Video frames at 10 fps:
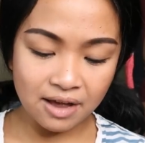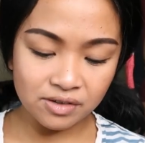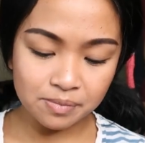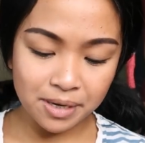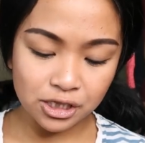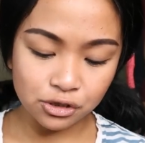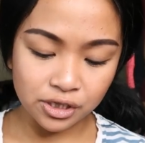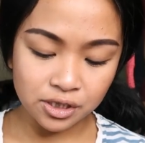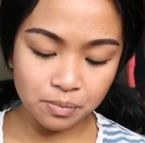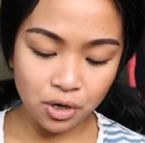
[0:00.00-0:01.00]
Is by
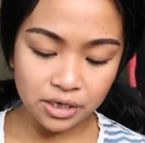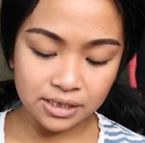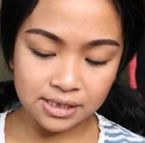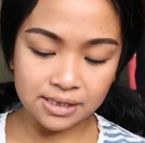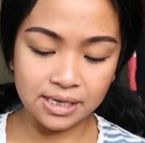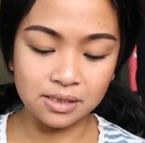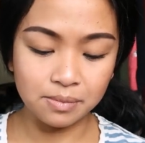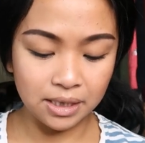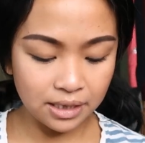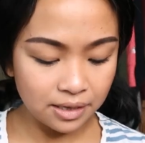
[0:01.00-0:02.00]
Dress Barn in a size
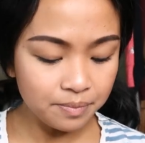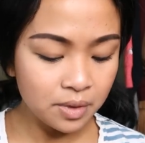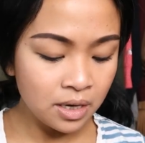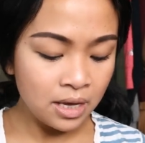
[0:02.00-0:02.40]
medium,